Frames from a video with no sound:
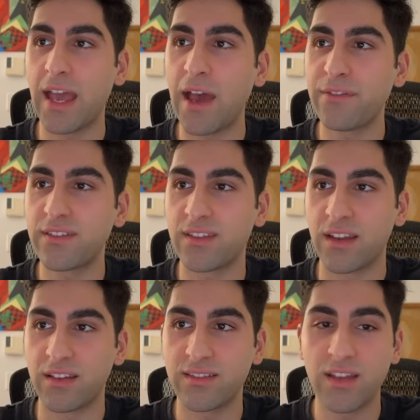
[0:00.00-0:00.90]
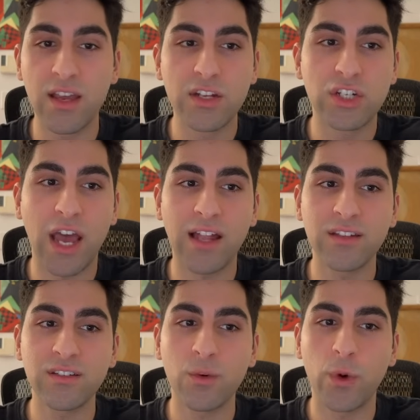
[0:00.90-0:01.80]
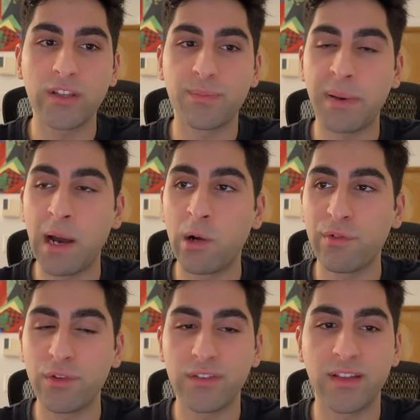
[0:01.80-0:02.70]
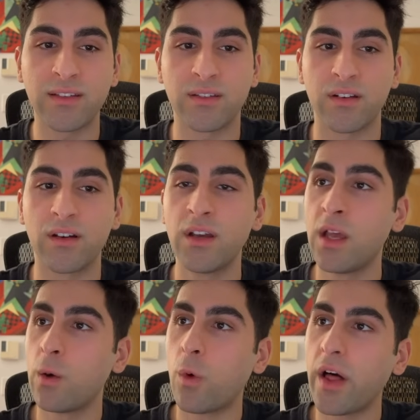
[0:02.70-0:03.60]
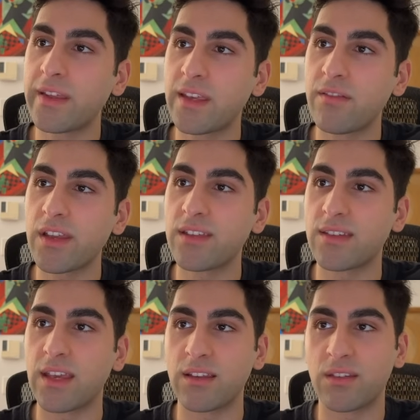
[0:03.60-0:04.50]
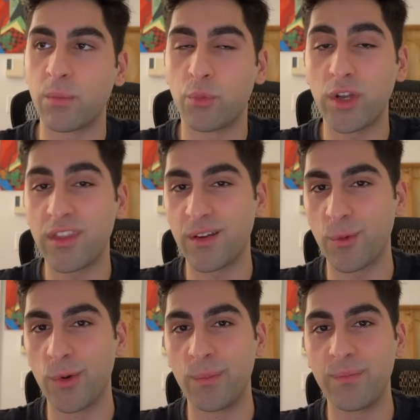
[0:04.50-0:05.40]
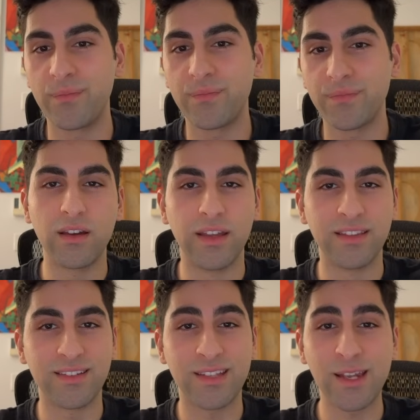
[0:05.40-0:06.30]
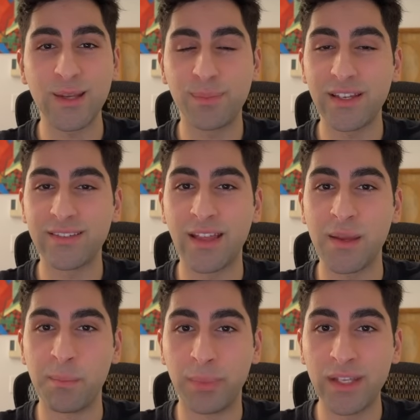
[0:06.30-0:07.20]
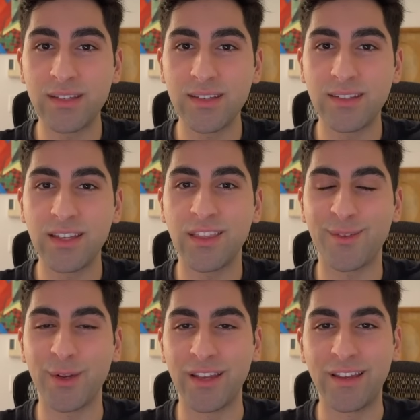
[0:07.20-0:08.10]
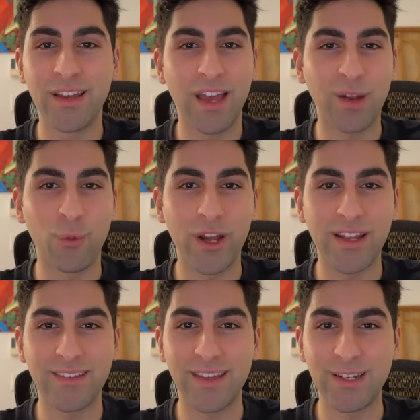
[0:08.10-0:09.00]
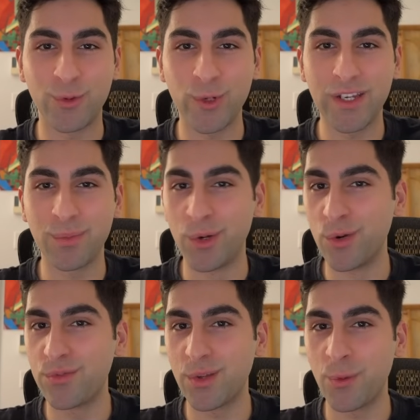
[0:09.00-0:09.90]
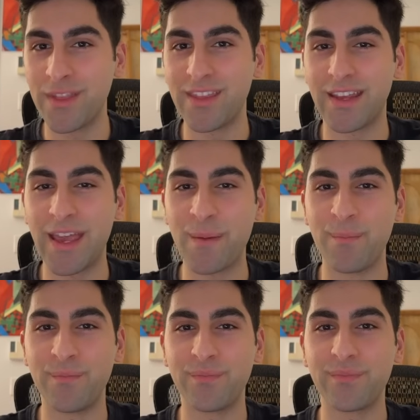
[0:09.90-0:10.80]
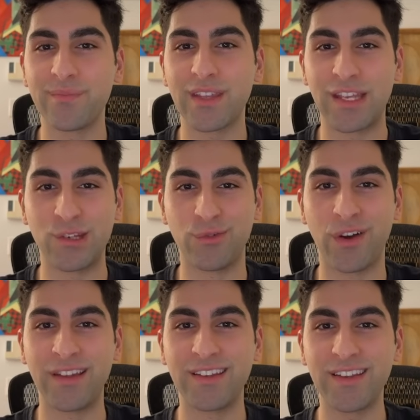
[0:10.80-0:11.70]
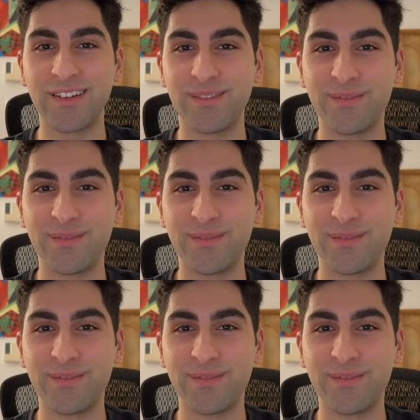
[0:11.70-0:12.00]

f6, challenging white's powerful center while giving his king some breathing room. Instead, he plays knight b to c3, and white has a Greek move to win the game. Can you find it?